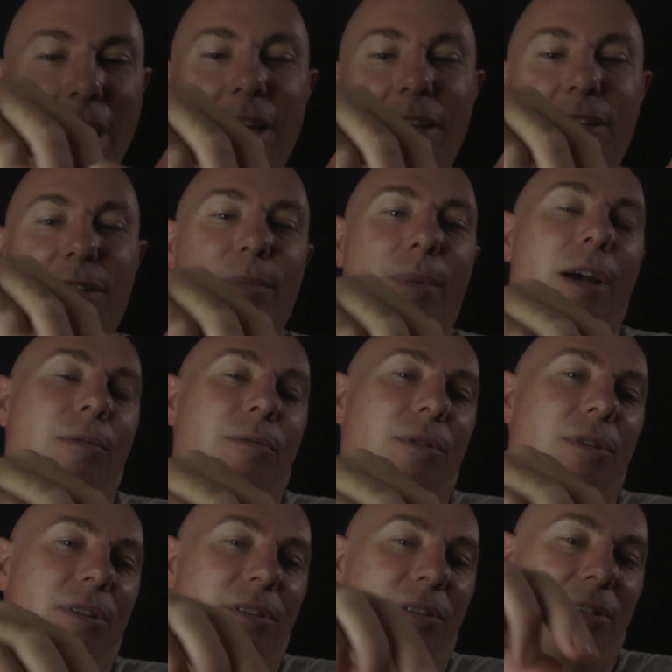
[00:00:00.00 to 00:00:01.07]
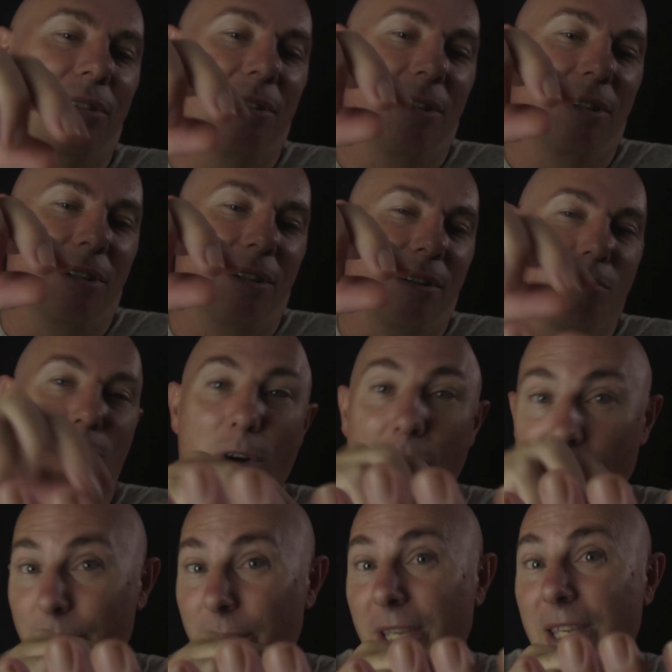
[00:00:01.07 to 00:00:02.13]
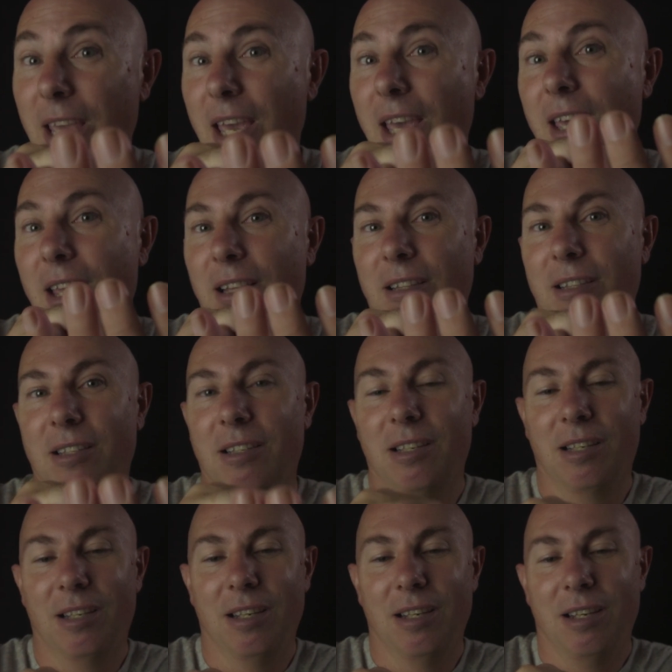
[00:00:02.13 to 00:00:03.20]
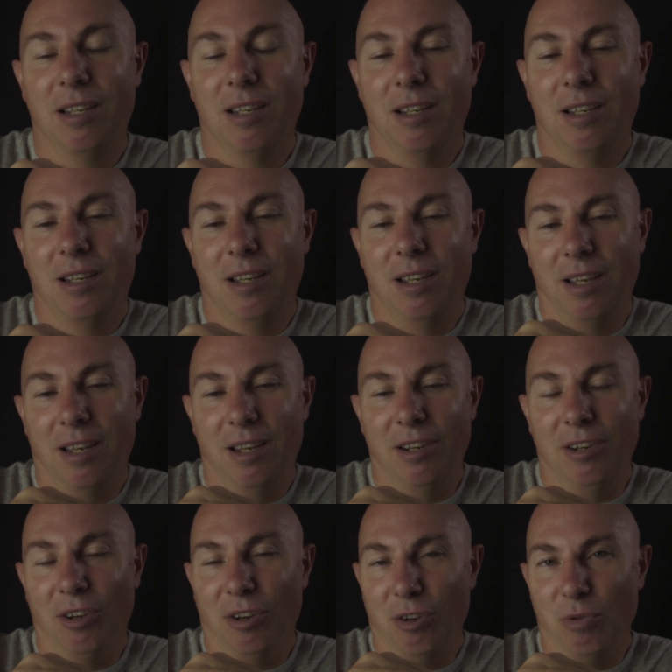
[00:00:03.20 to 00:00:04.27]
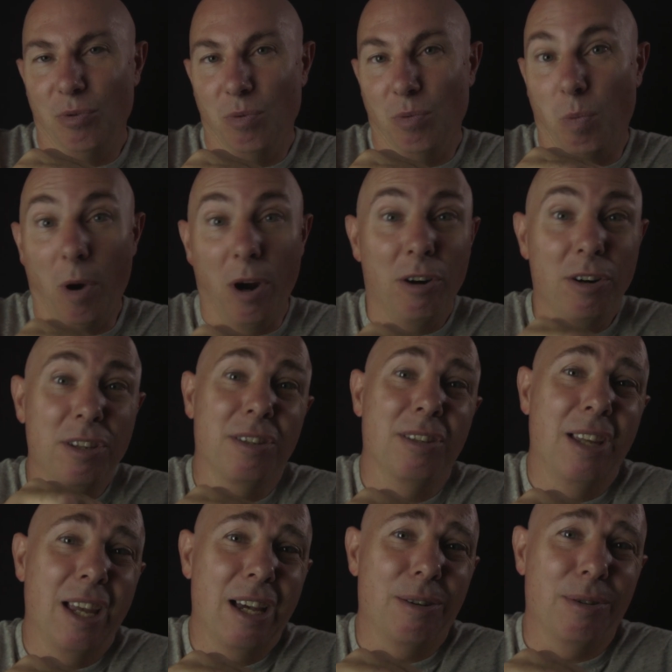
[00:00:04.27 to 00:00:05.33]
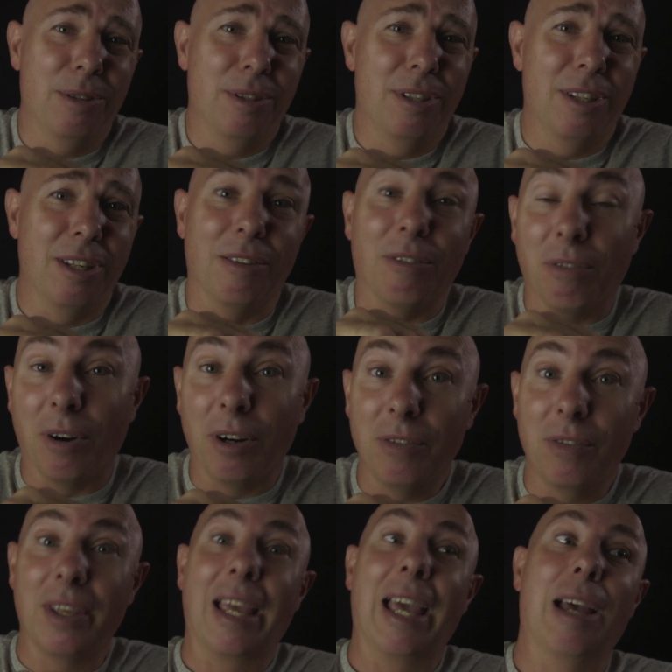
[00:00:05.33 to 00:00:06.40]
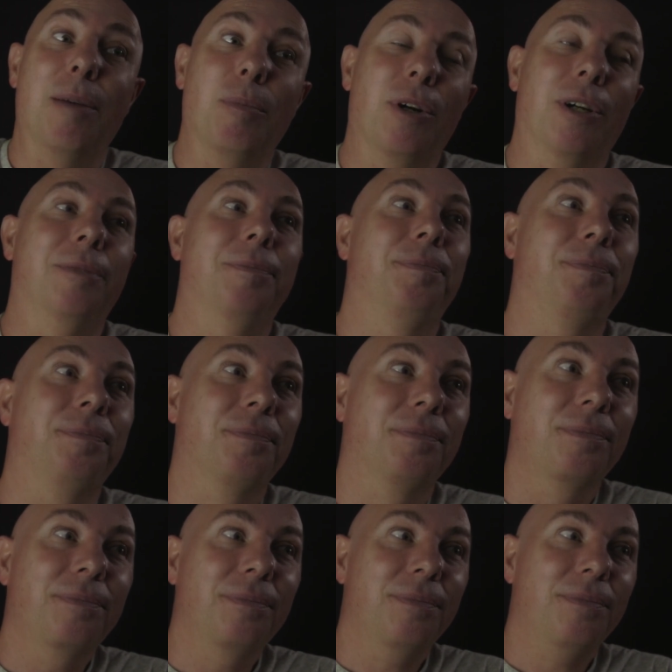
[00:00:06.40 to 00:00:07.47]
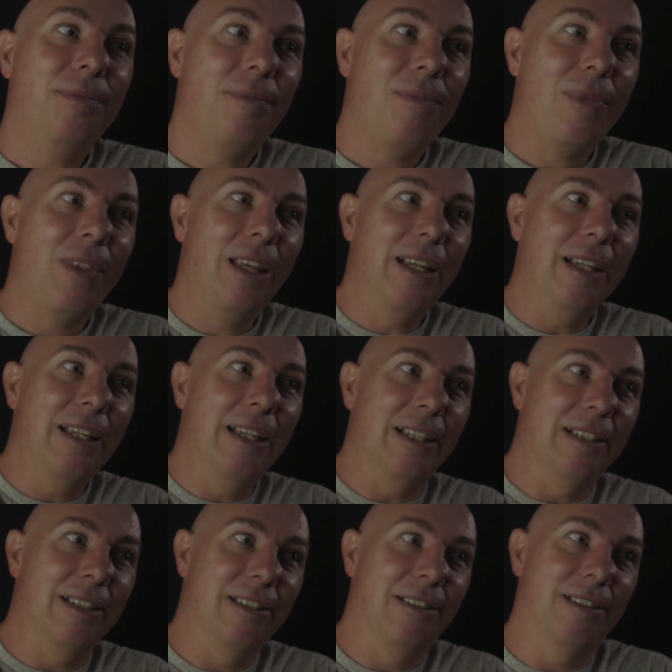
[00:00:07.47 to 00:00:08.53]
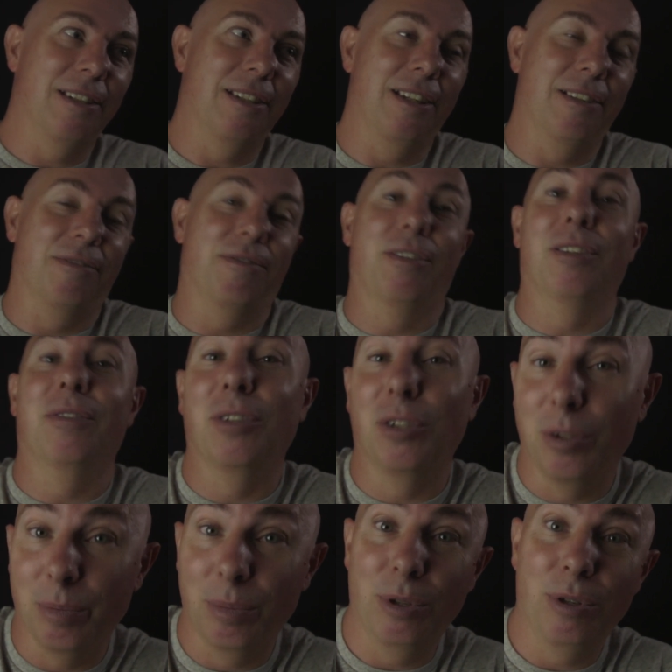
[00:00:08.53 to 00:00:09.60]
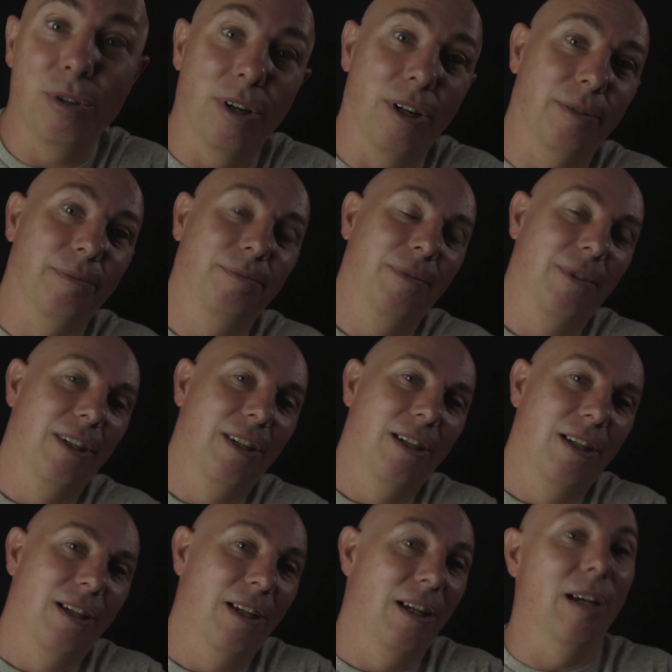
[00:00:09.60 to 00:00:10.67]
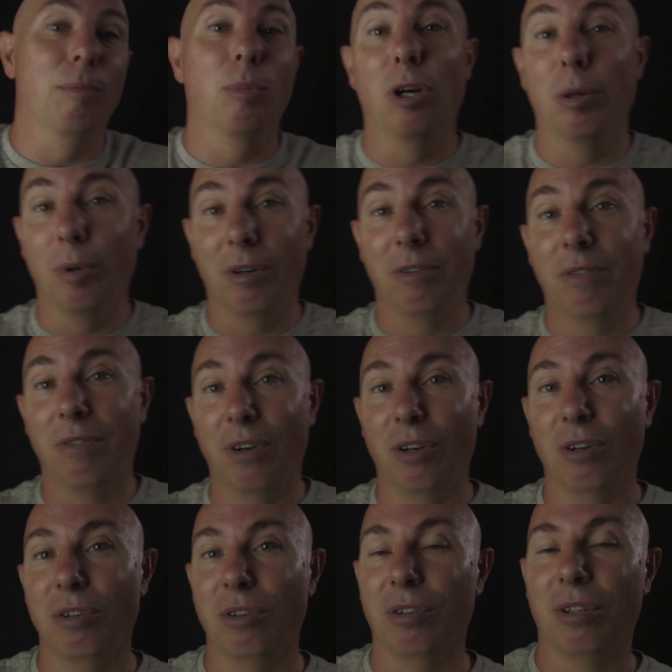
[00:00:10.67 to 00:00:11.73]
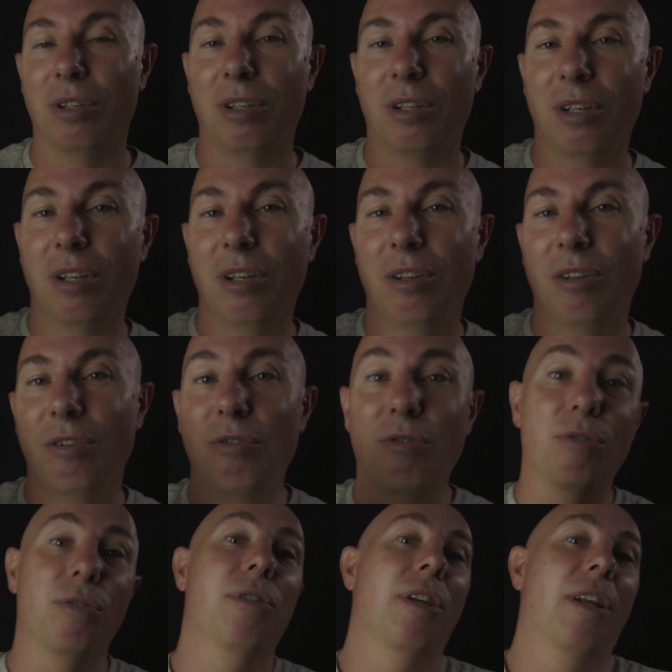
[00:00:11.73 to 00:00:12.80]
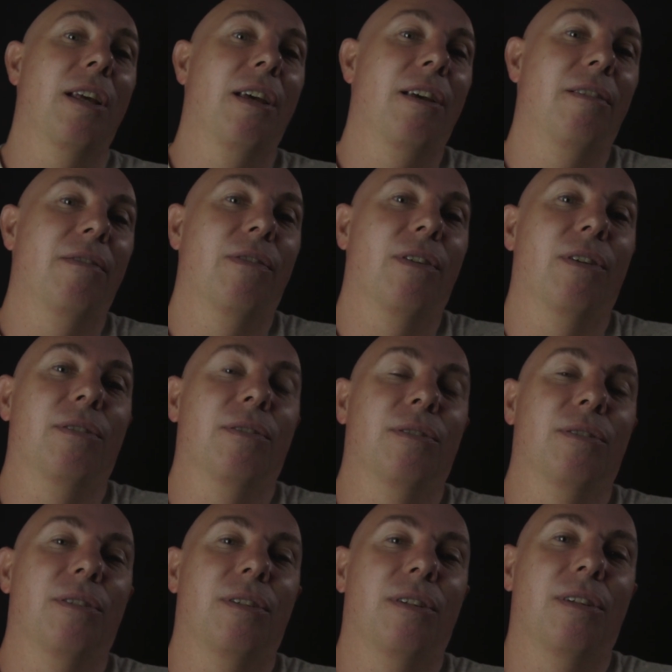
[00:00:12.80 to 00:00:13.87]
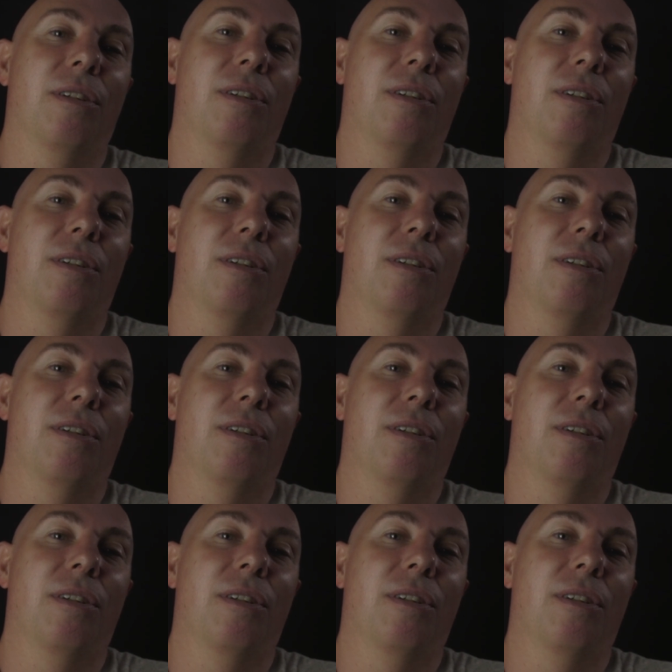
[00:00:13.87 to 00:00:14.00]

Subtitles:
ASMR was and where it began, you know, where it is now, it's in front of the camera. It's in front of a computer, a mobile phone, through a set of headphones.